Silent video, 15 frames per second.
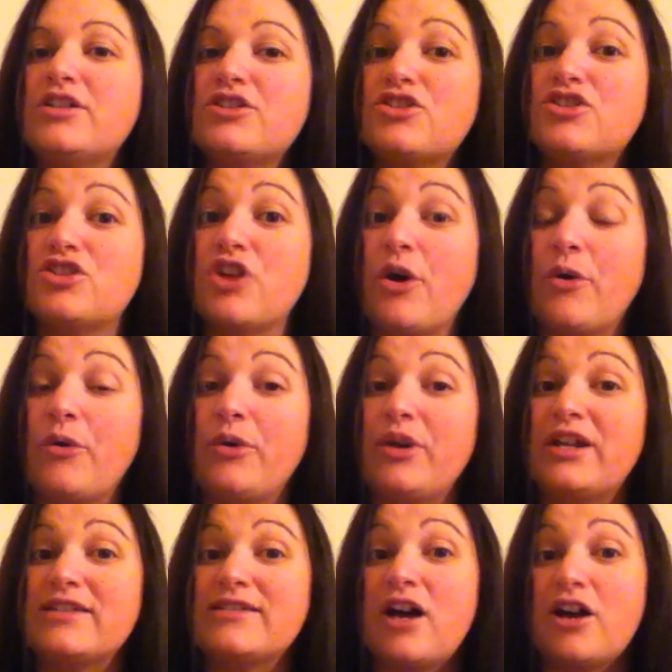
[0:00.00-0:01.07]
So
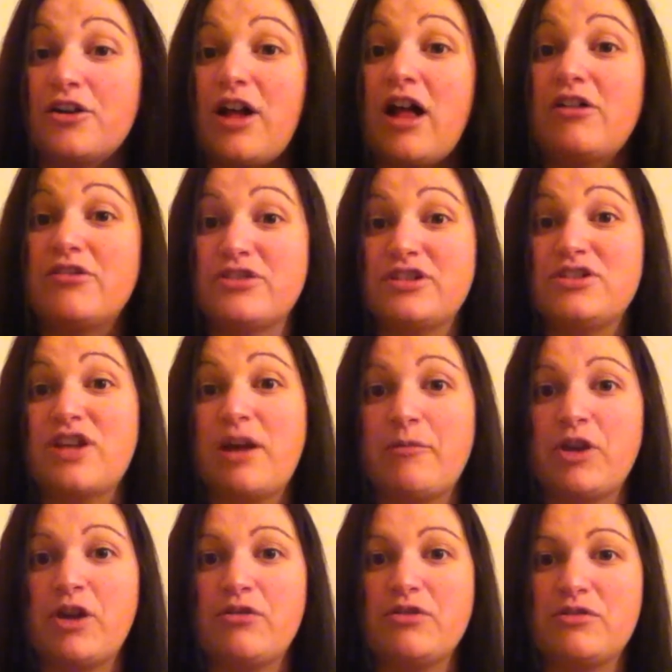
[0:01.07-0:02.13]
it is $100 each time
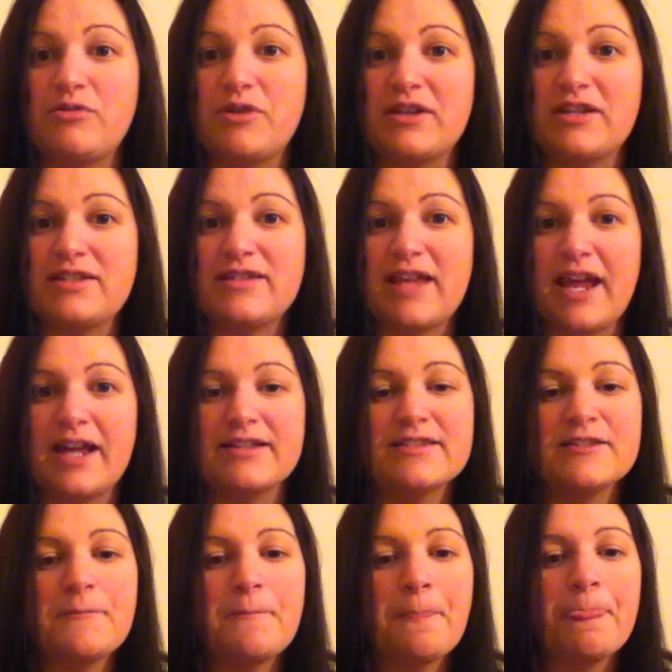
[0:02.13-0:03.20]
we go do one of these
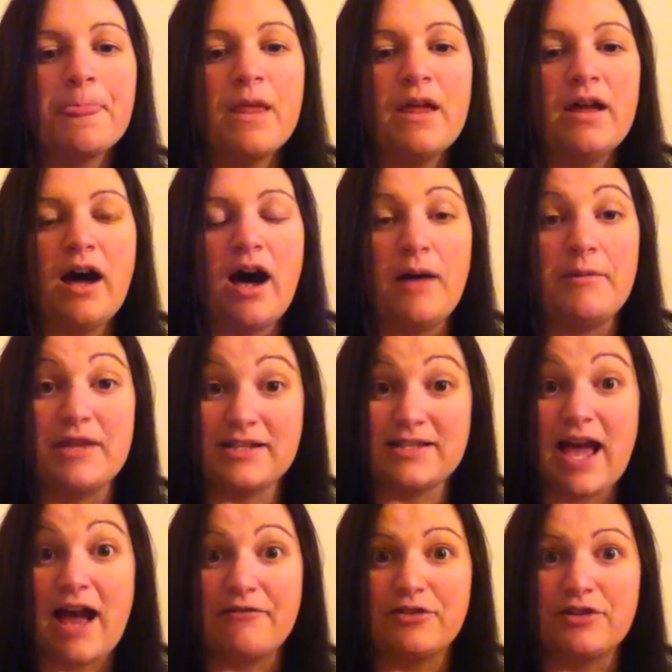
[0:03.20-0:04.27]
scans. And
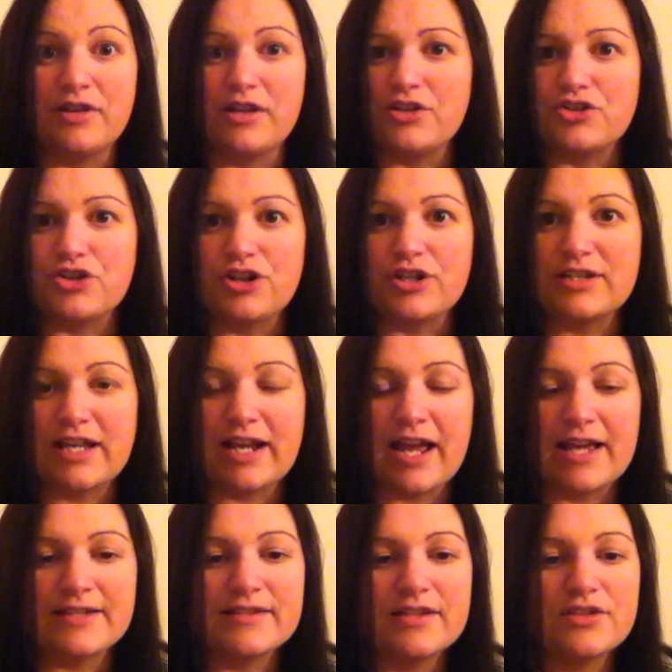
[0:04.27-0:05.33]
that's after the insurance, I
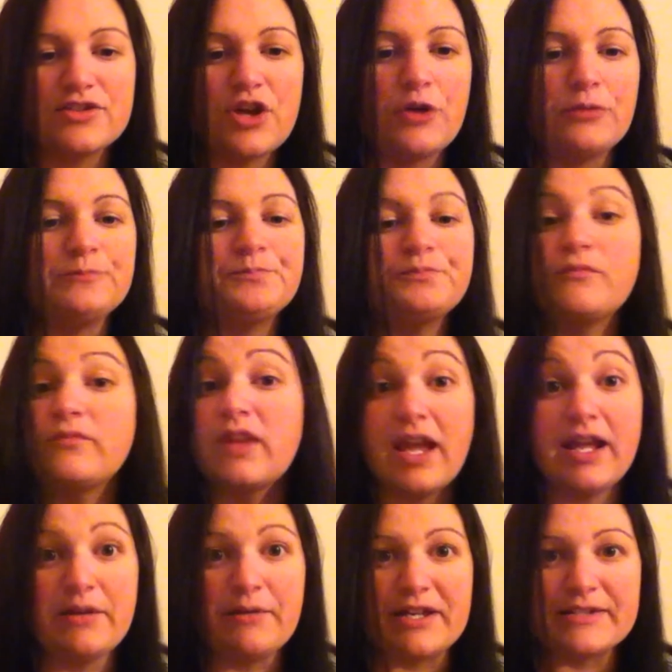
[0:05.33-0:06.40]
guess. So
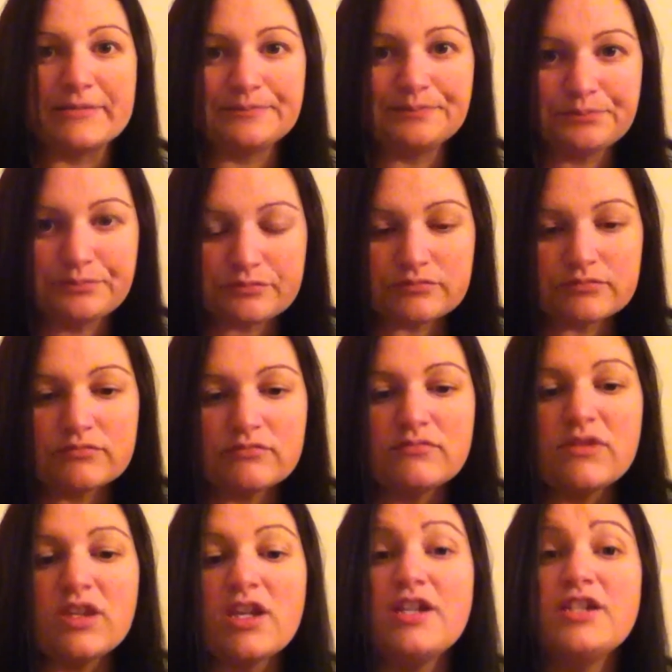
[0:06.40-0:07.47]
anyways,
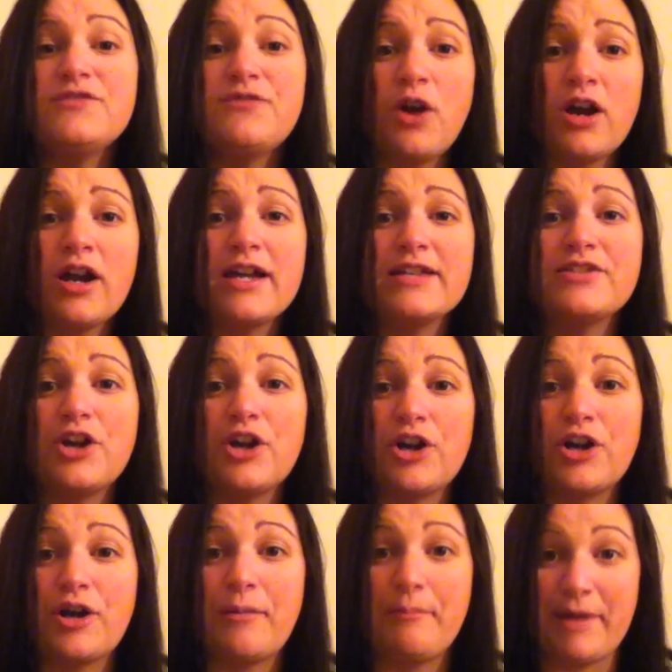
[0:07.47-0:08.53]
as far as
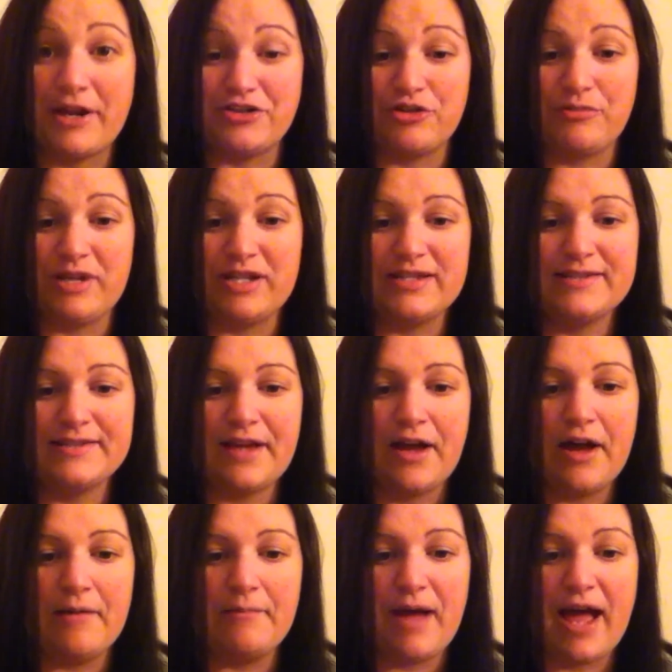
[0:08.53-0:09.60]
her measurements,
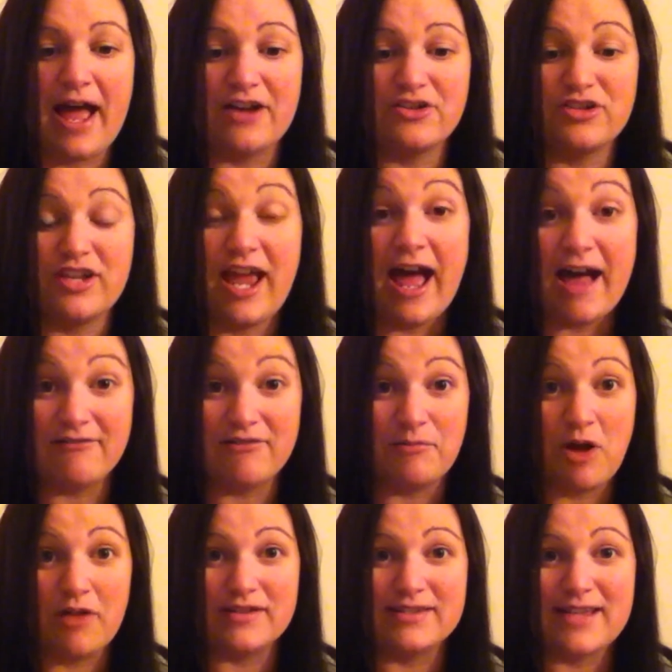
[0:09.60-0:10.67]
I actually have
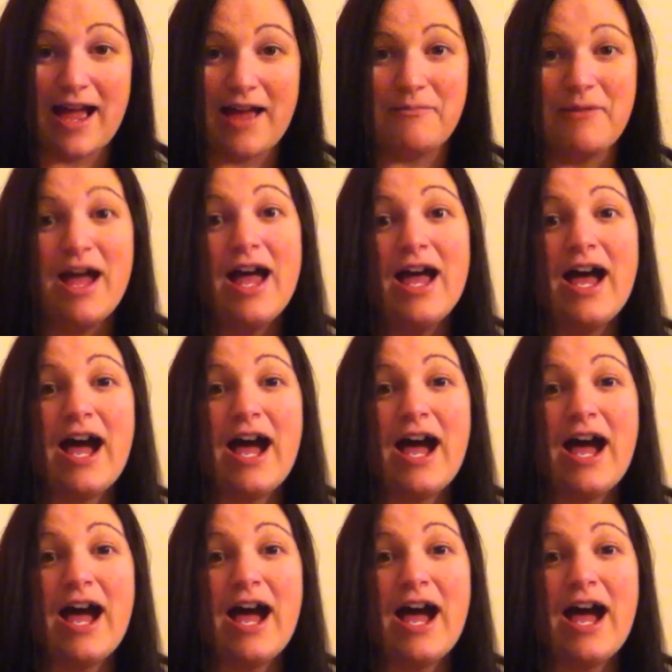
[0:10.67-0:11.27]
them all this time.